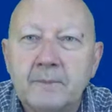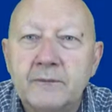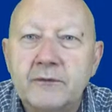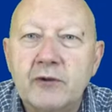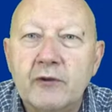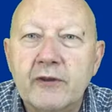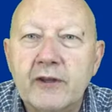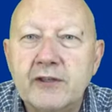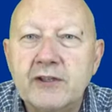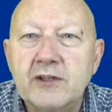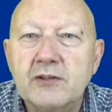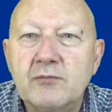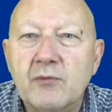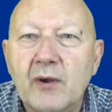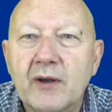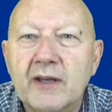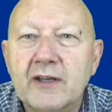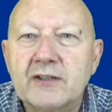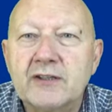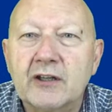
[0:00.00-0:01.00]
so this is
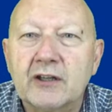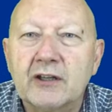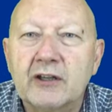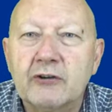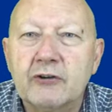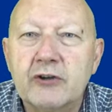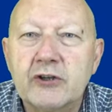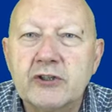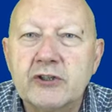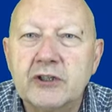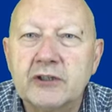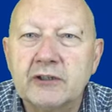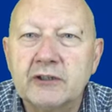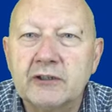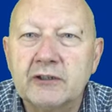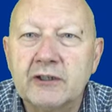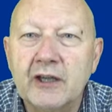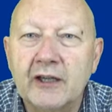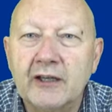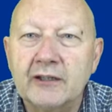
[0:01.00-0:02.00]
what he's
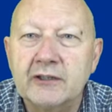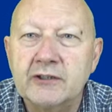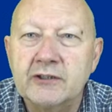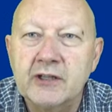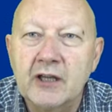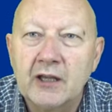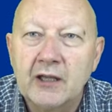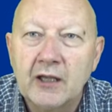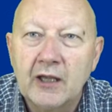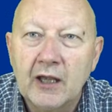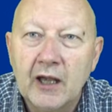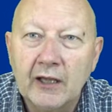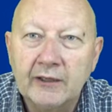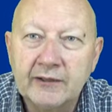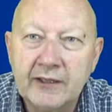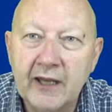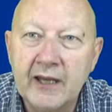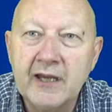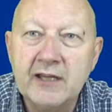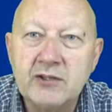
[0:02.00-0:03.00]
encouraging Titus.
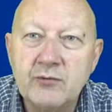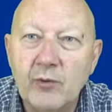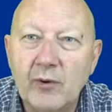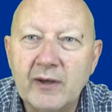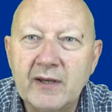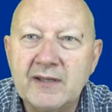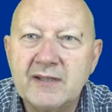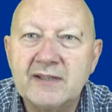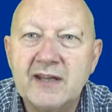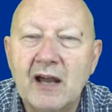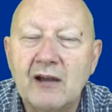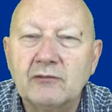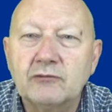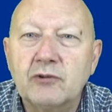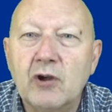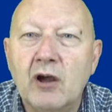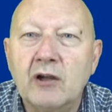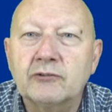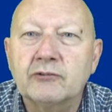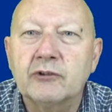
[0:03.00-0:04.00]
Teach what is sound
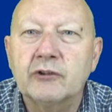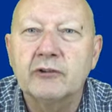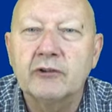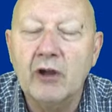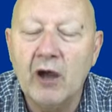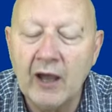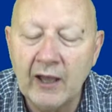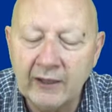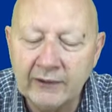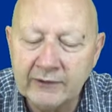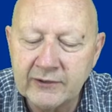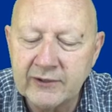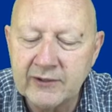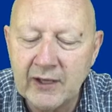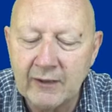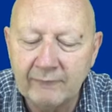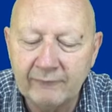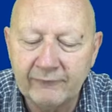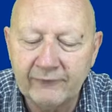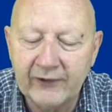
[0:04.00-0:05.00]
doctrine, not
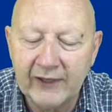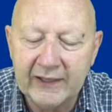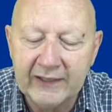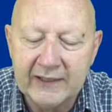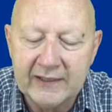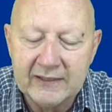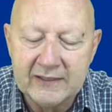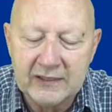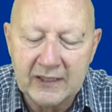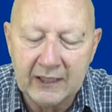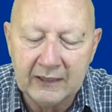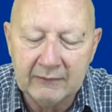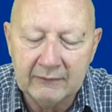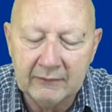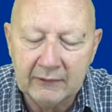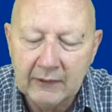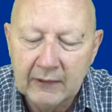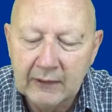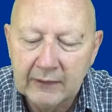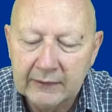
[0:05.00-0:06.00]
some flaky
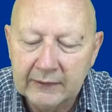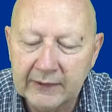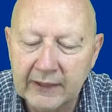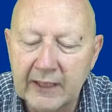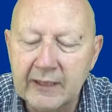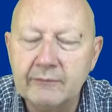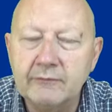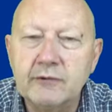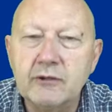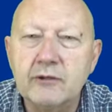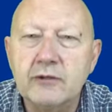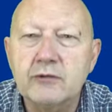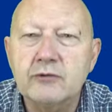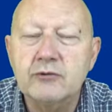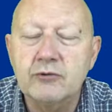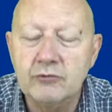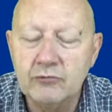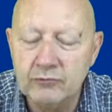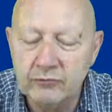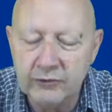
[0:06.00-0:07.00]
thing. Keep to the
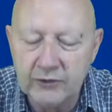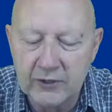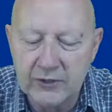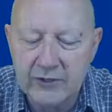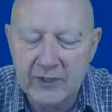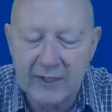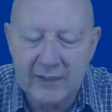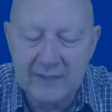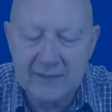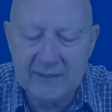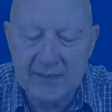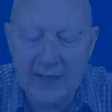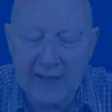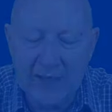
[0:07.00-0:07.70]
truth, the things that